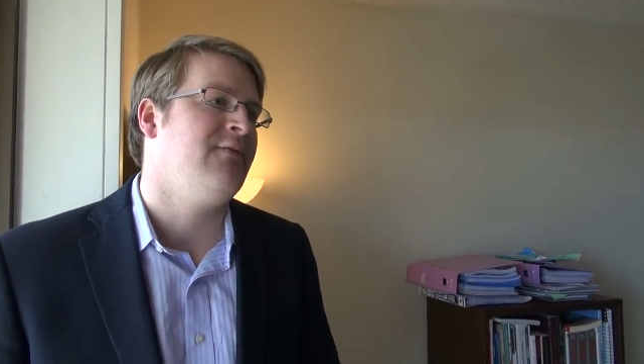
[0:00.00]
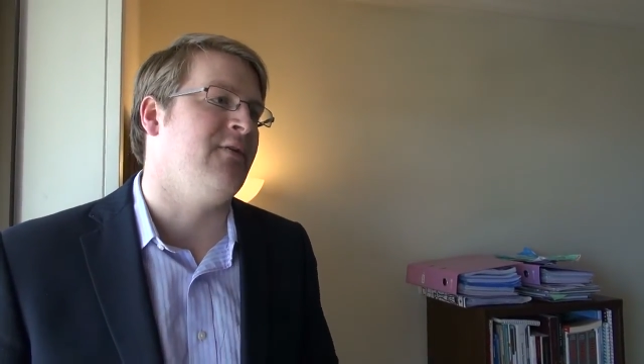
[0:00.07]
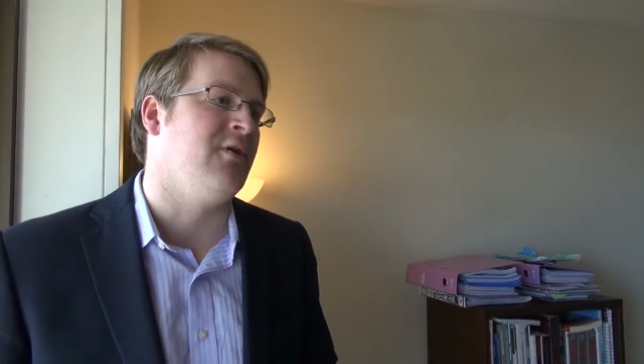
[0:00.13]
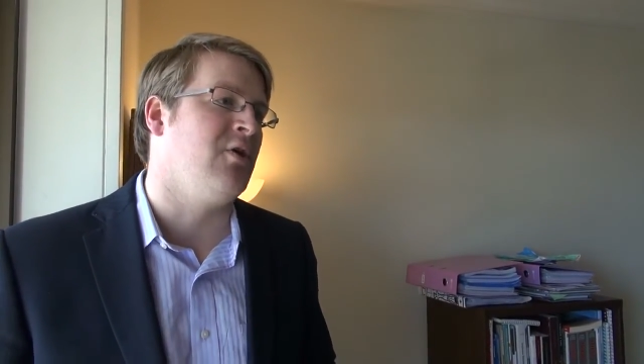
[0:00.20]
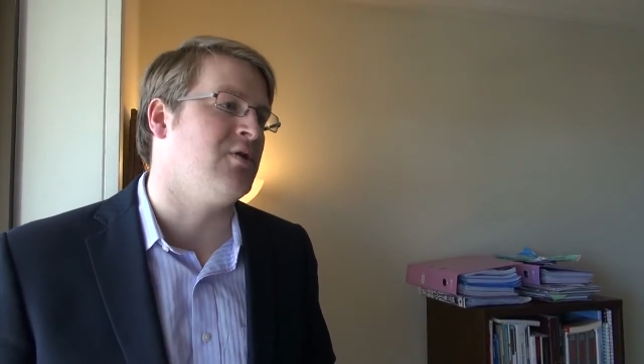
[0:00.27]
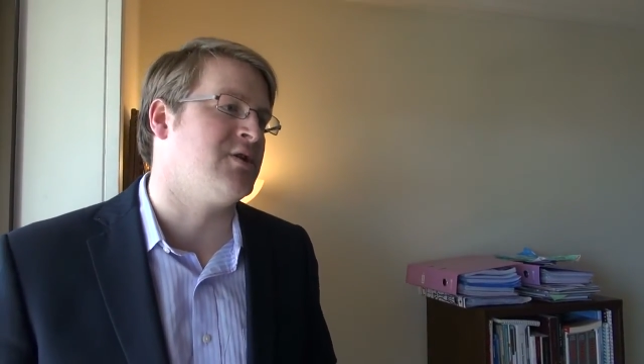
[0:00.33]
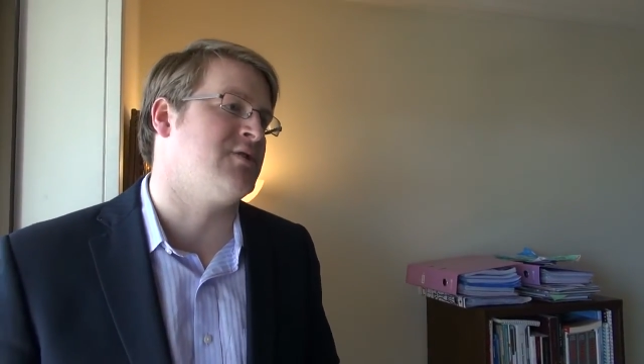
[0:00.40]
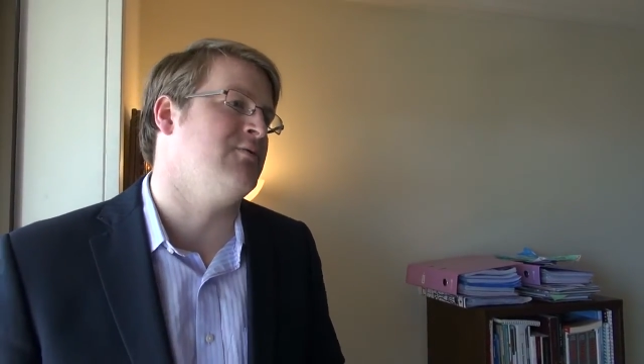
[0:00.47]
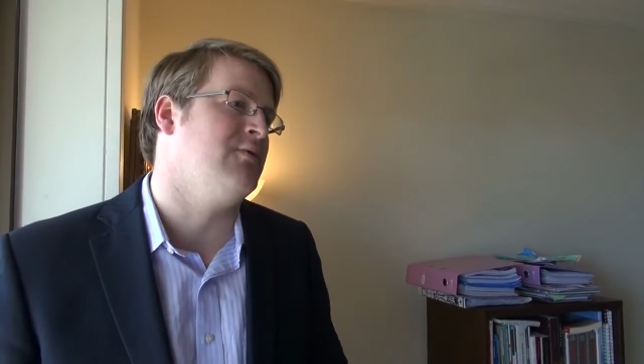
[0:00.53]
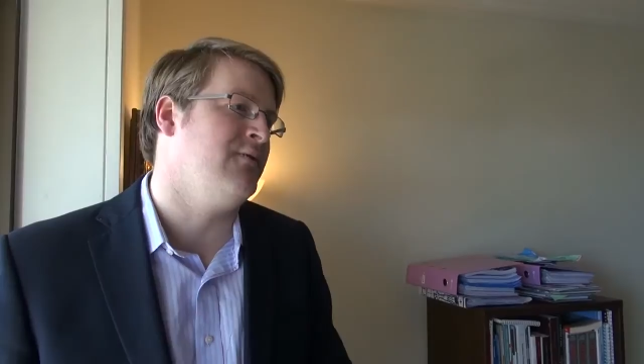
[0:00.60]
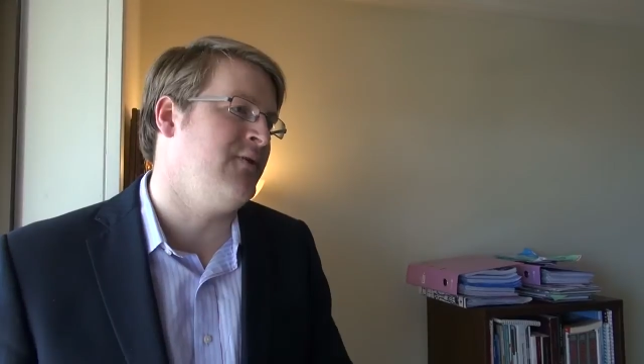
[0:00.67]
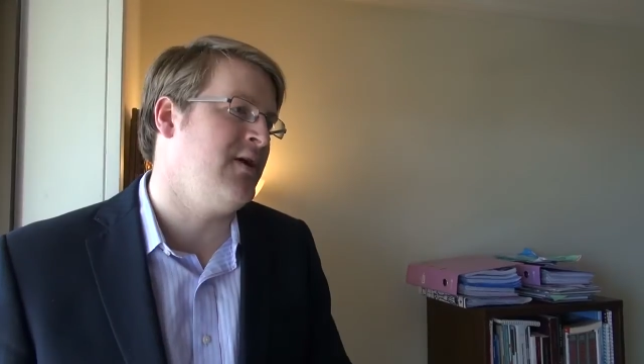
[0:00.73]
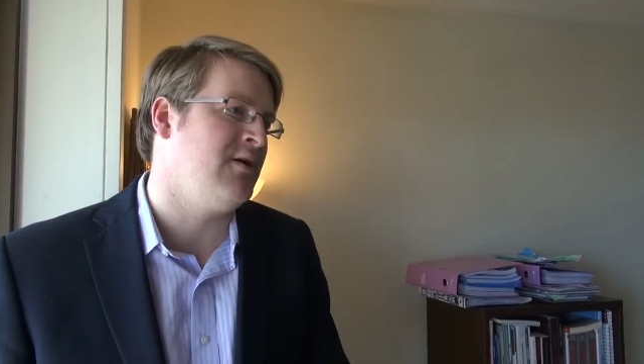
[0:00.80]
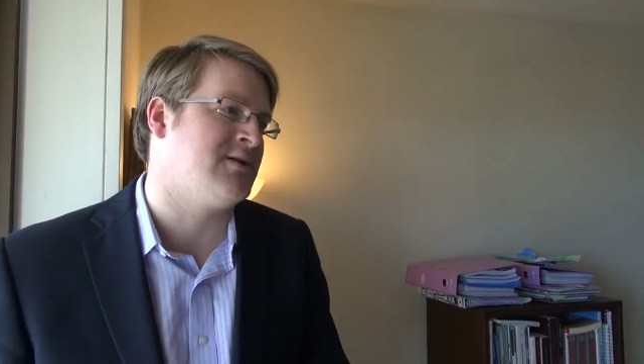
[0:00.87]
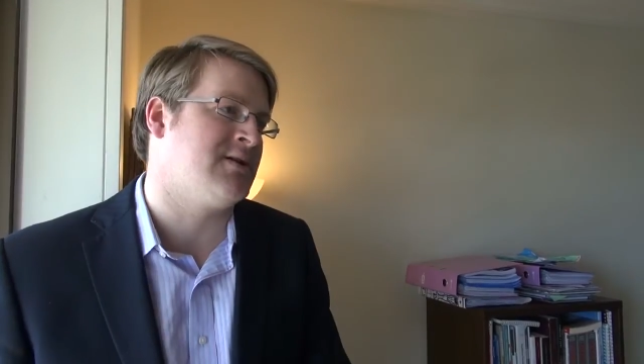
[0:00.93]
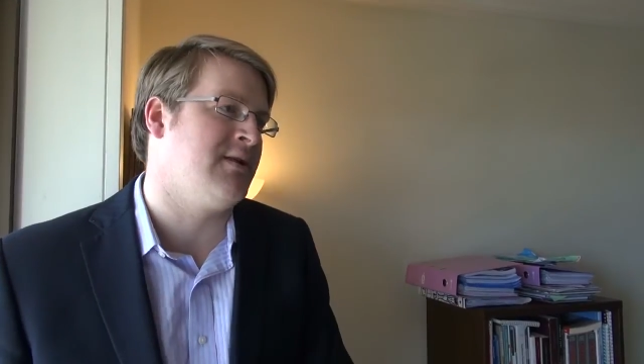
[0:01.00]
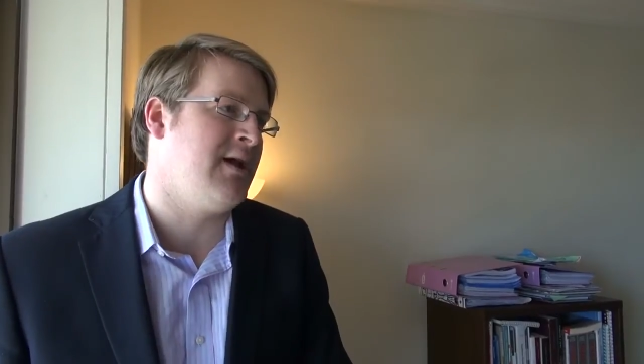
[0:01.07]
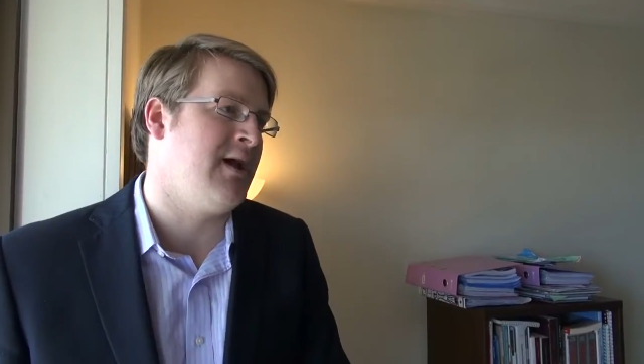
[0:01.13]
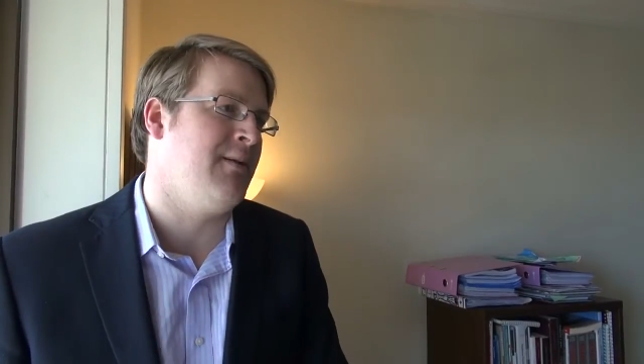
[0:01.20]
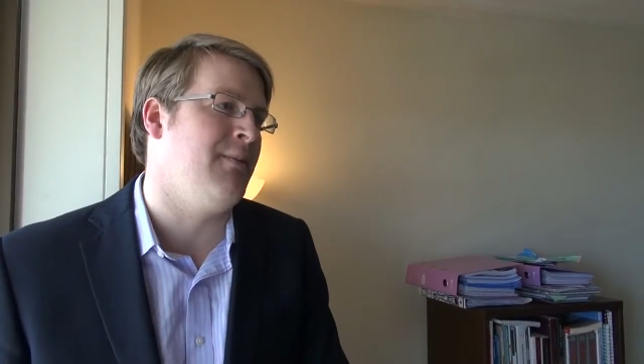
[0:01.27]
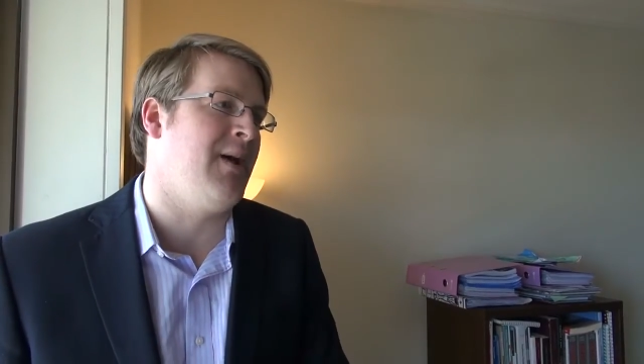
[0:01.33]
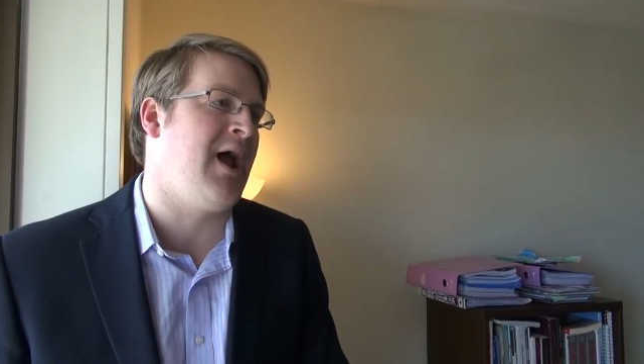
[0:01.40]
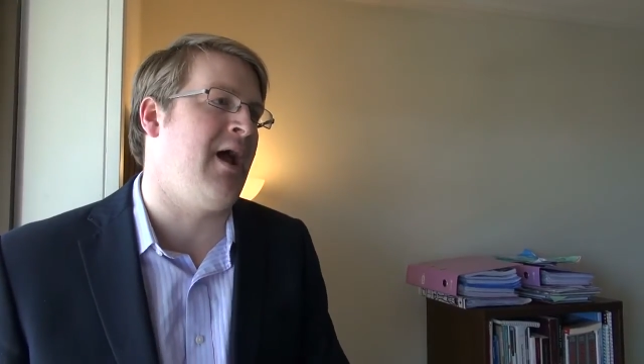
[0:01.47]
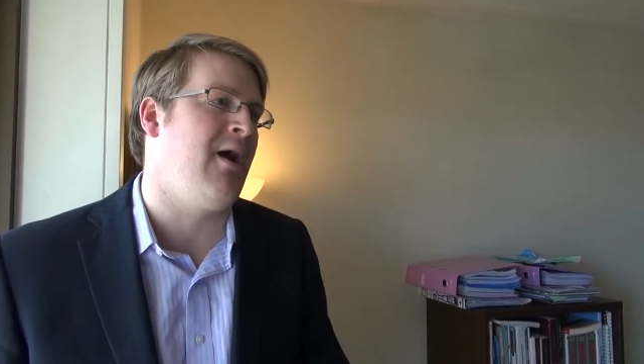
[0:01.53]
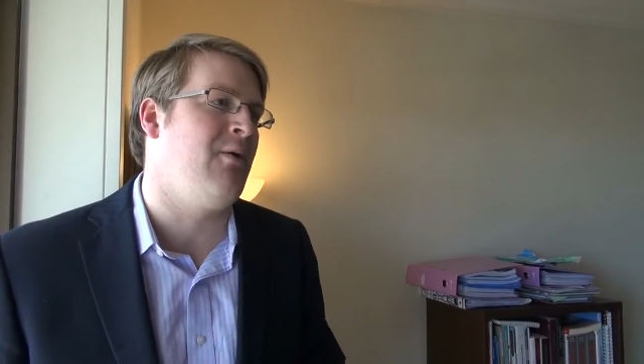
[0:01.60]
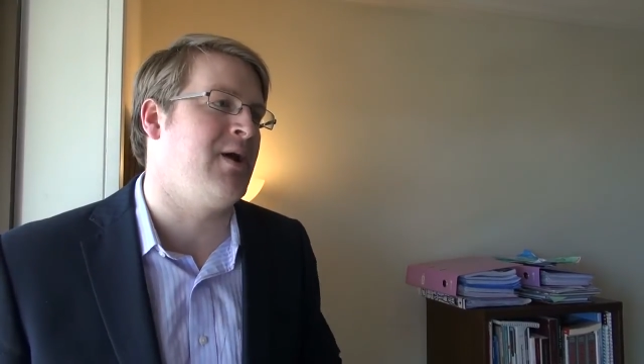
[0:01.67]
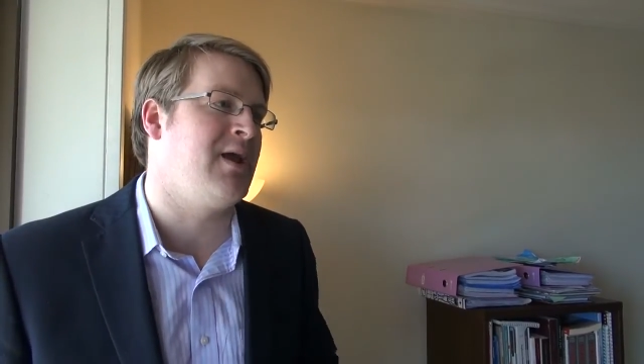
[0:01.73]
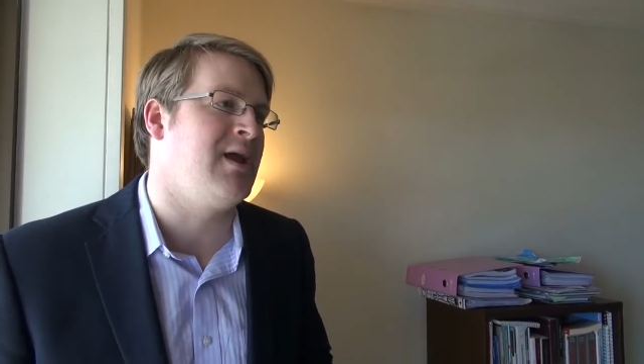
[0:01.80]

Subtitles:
for God to reveal to them how